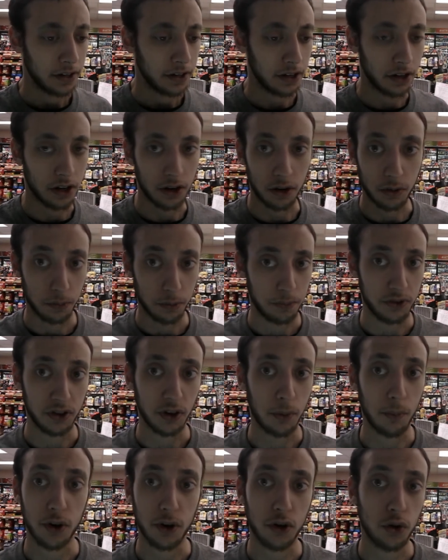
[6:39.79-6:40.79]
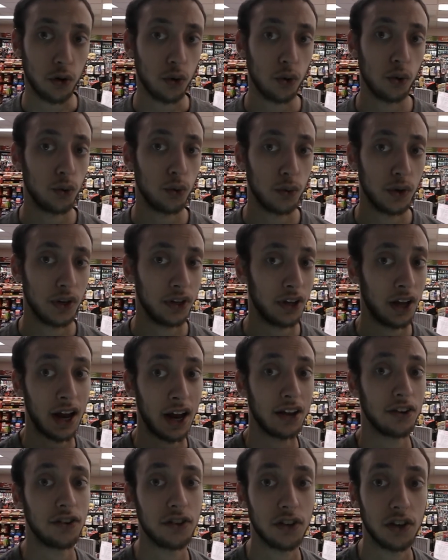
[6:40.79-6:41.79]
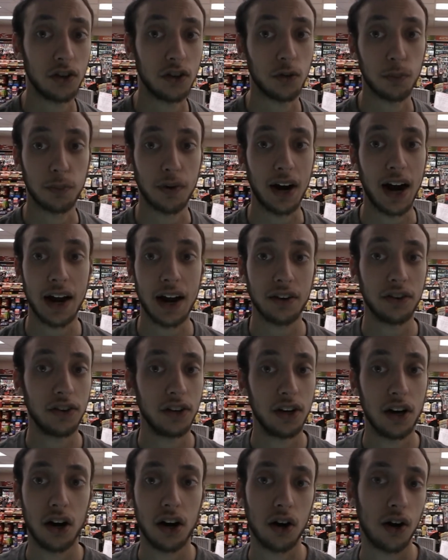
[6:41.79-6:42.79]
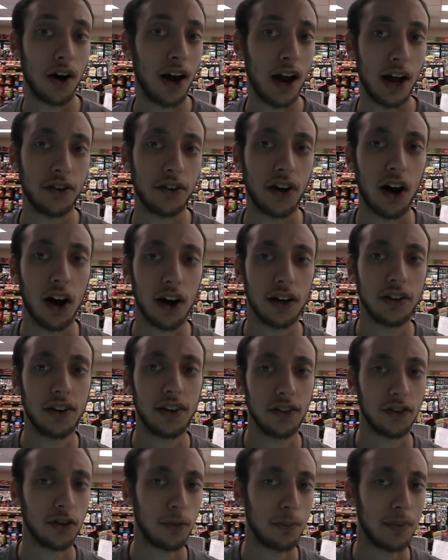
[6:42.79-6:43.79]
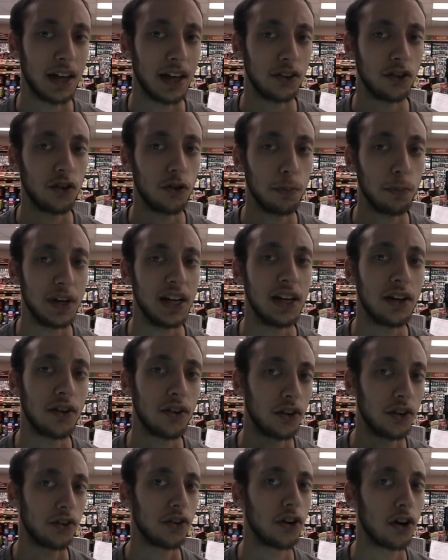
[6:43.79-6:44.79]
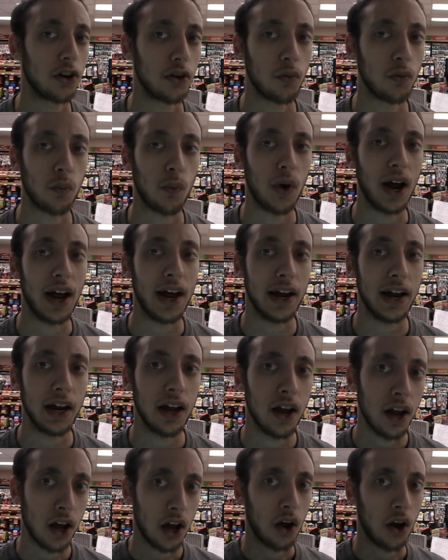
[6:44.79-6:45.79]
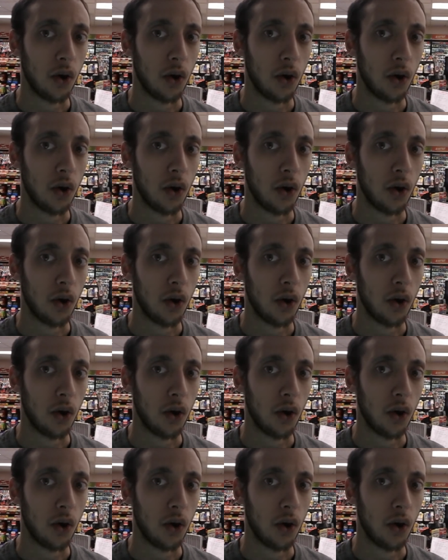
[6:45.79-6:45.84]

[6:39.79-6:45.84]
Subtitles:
you know, someone who has dyspraxia or has autism that speaks a certain way